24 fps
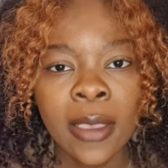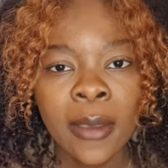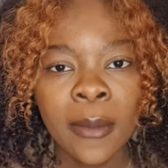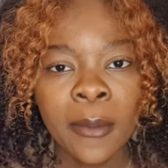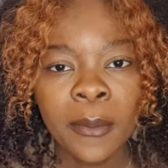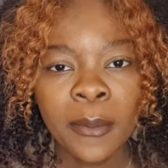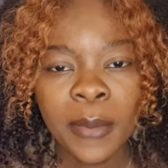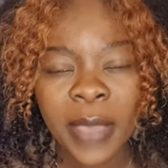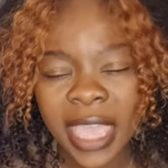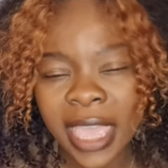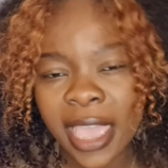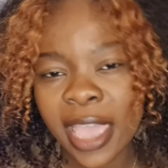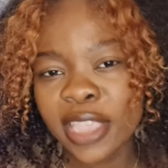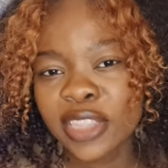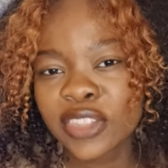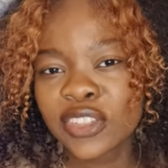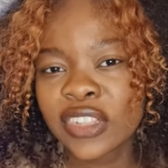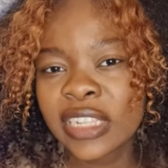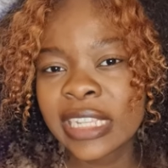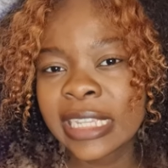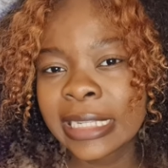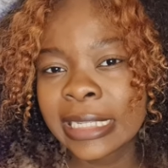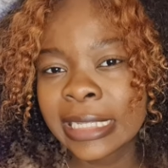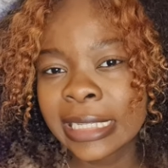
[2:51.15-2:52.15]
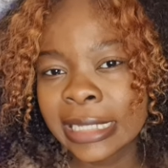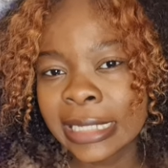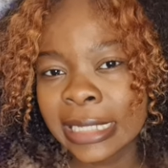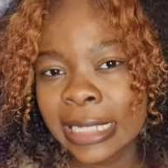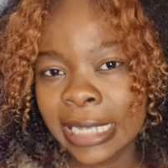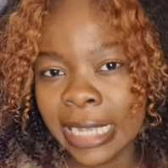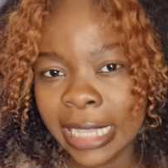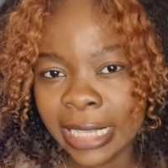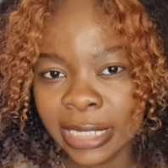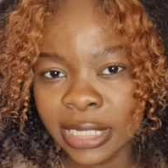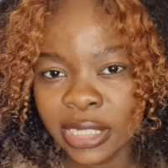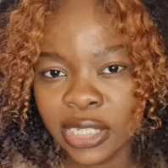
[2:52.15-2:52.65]
may actually lead
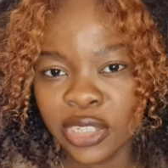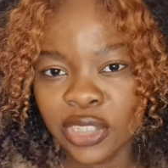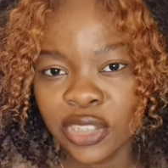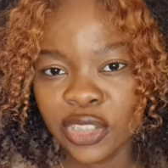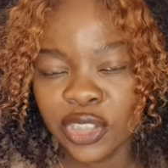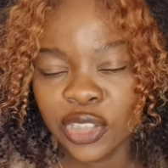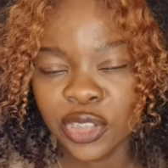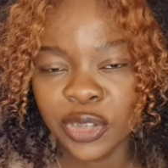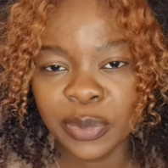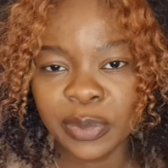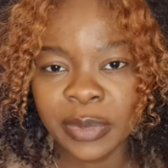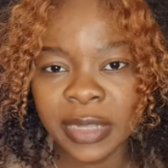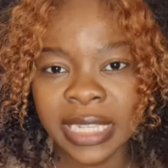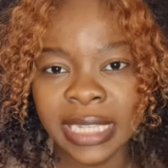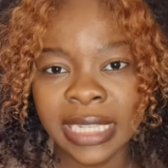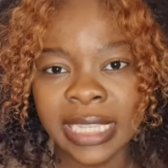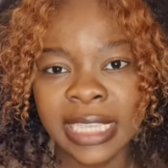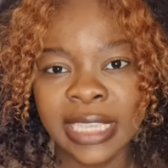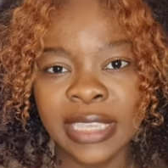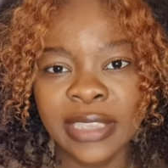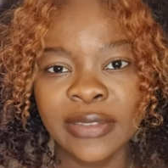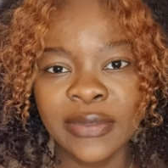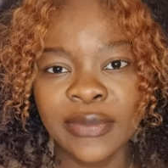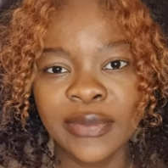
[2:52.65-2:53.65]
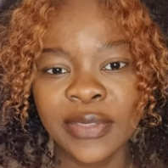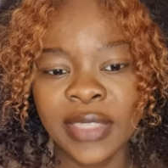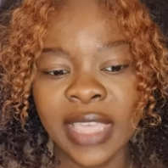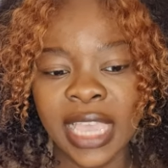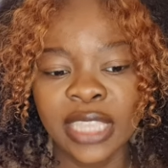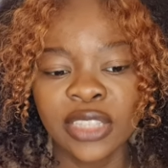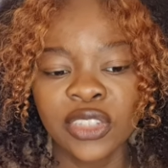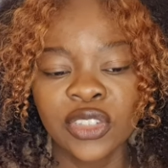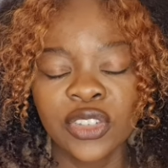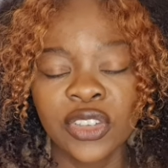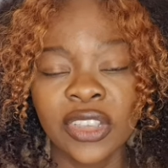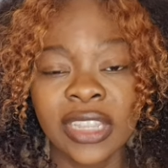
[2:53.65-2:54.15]
lenders to believe
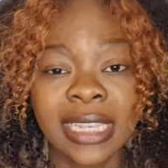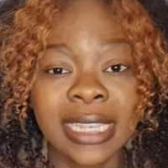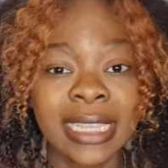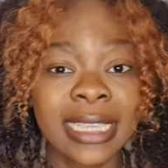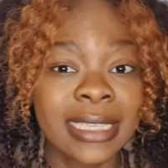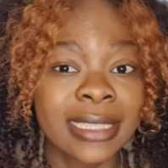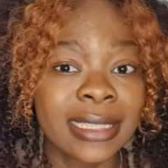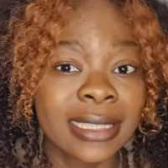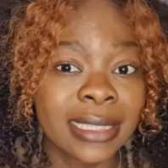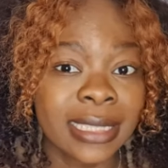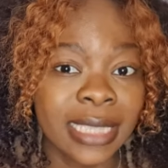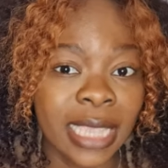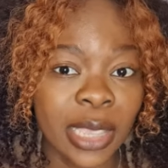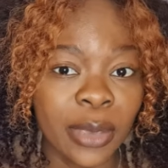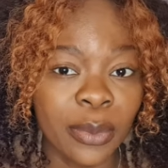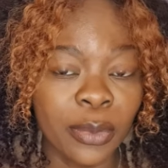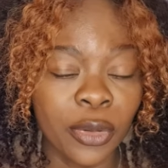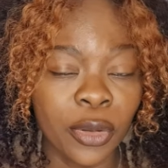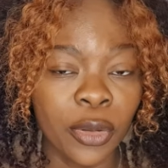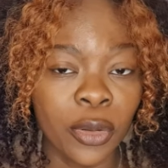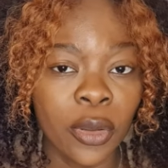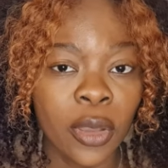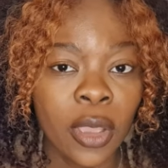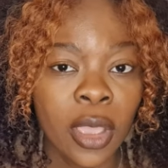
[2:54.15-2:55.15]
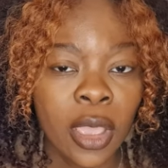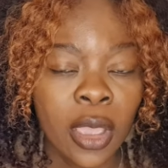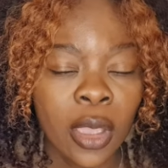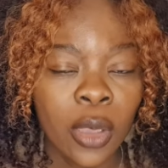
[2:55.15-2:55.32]
that you're less stable,